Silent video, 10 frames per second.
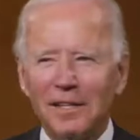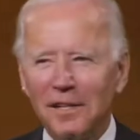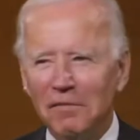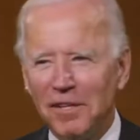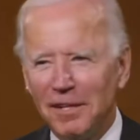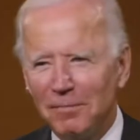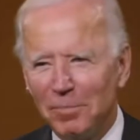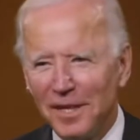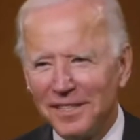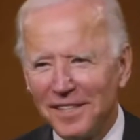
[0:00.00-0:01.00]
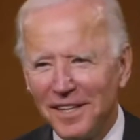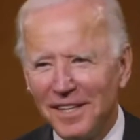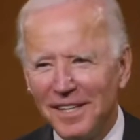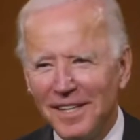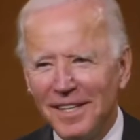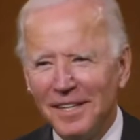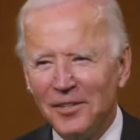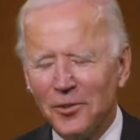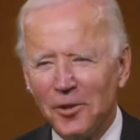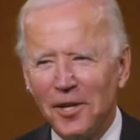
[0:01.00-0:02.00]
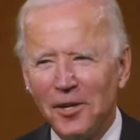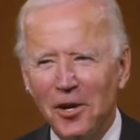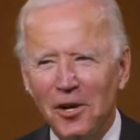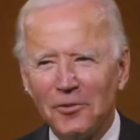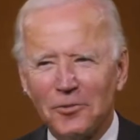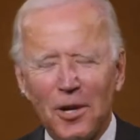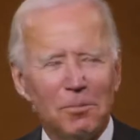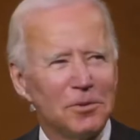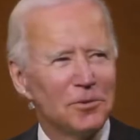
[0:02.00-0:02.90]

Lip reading: love you. But during it all, Trump was